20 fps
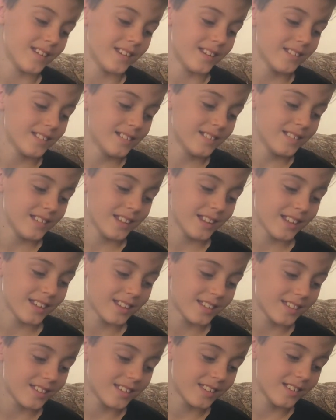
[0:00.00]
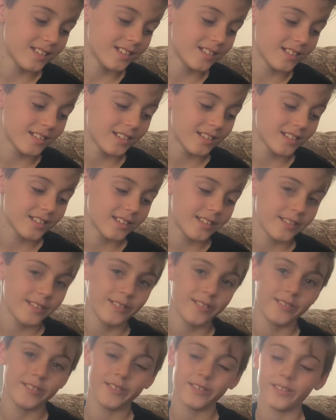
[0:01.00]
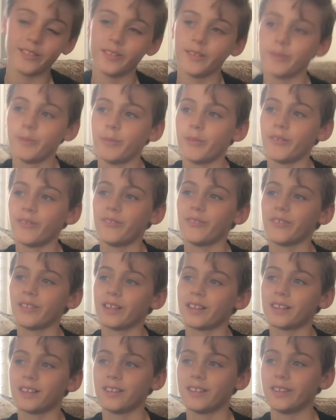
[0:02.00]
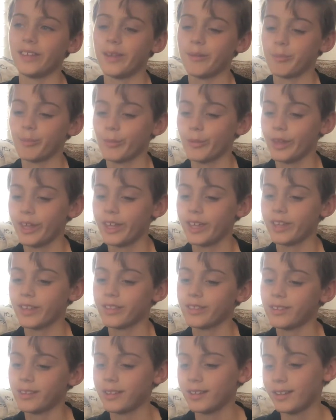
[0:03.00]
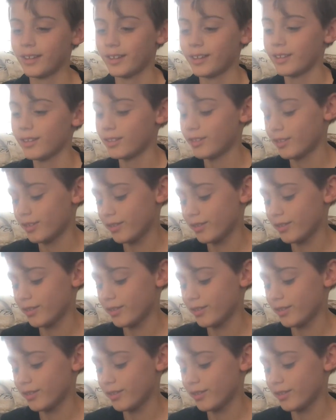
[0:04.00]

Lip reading: Another thing is there's two, so they're both like the same length. So